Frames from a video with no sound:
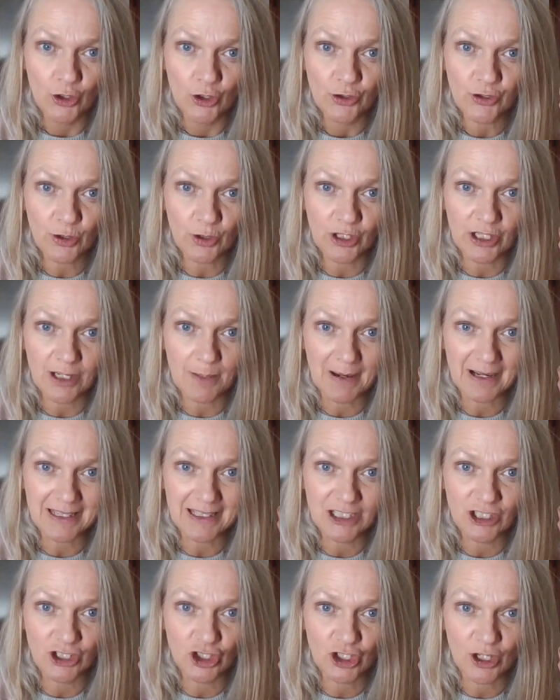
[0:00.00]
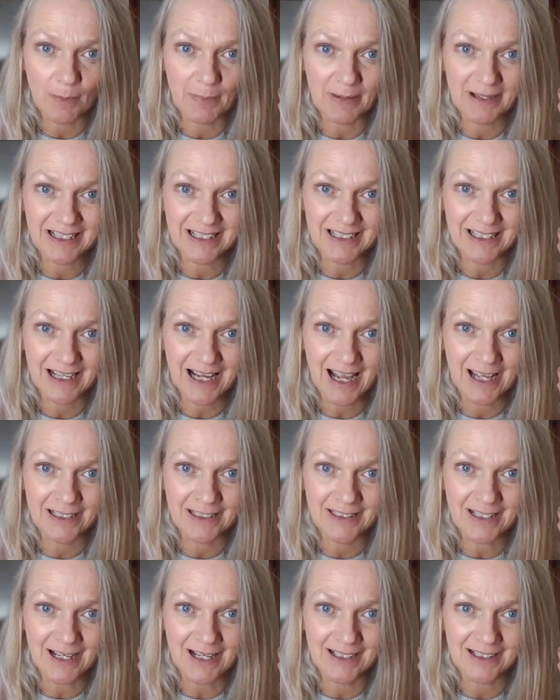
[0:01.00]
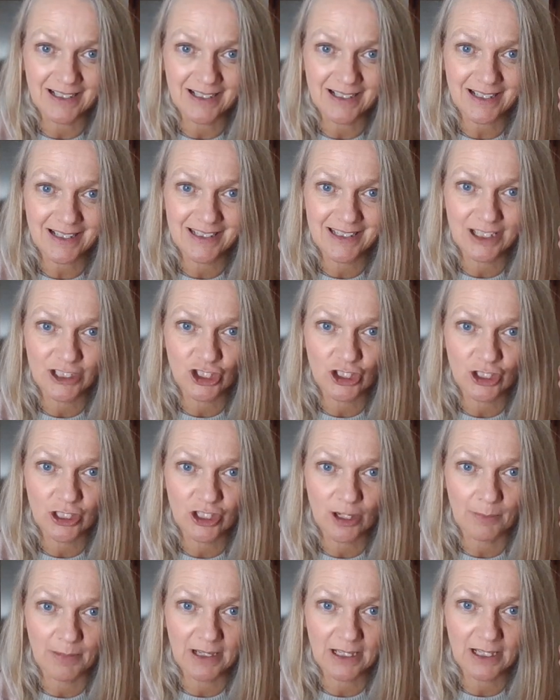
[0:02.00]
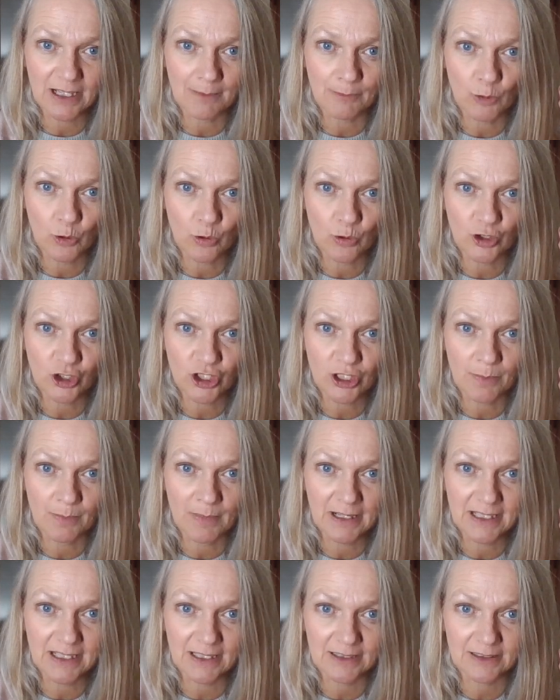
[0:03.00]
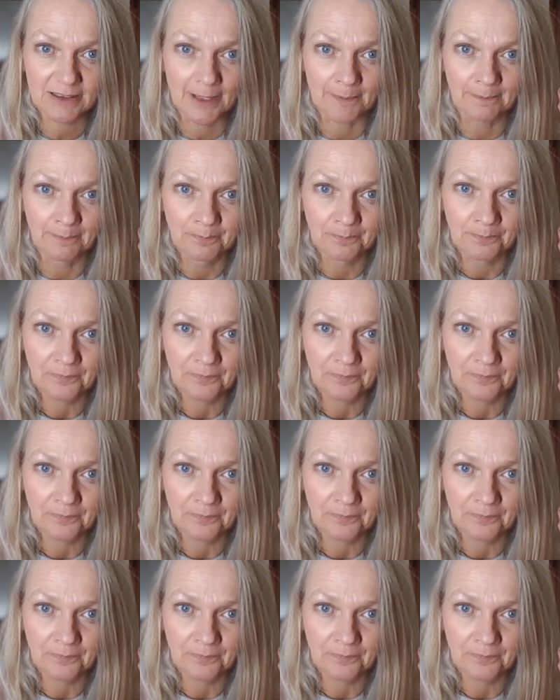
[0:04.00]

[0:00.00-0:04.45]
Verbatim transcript: So good about yisha, but And a and akarasisha, but get a mokosha, magieta.